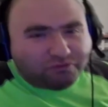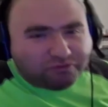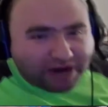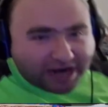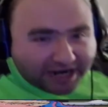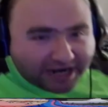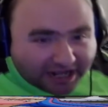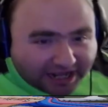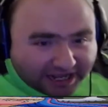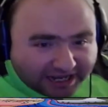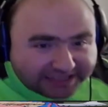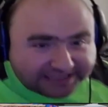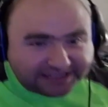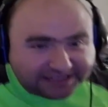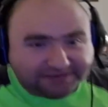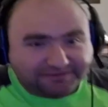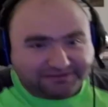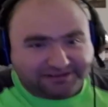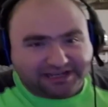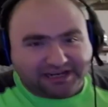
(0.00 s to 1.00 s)
Red eyes
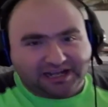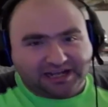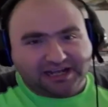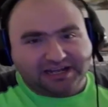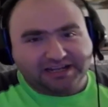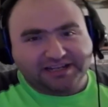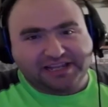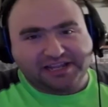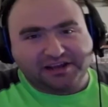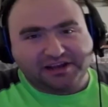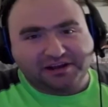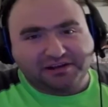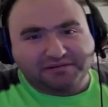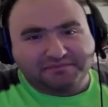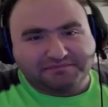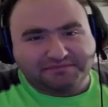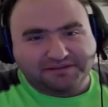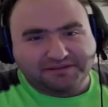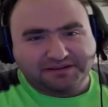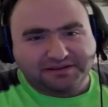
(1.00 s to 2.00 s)
and everything. Hockey up.
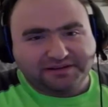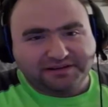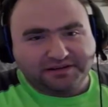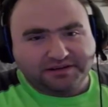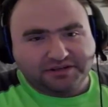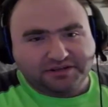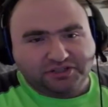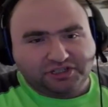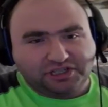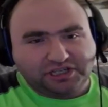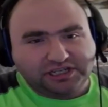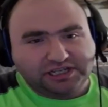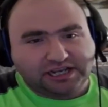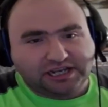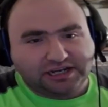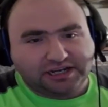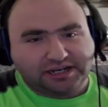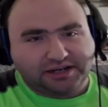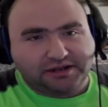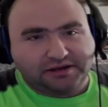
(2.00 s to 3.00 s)
She's
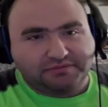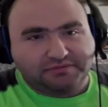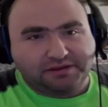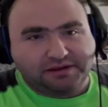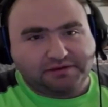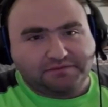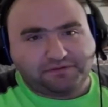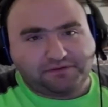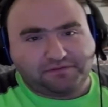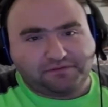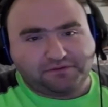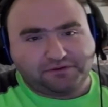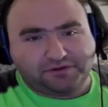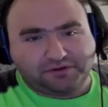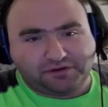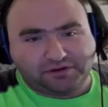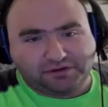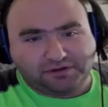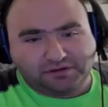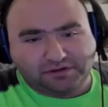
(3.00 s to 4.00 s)
hockeyed up, definitely, for
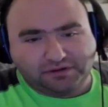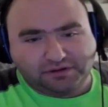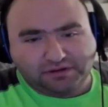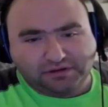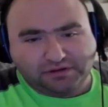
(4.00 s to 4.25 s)
sure.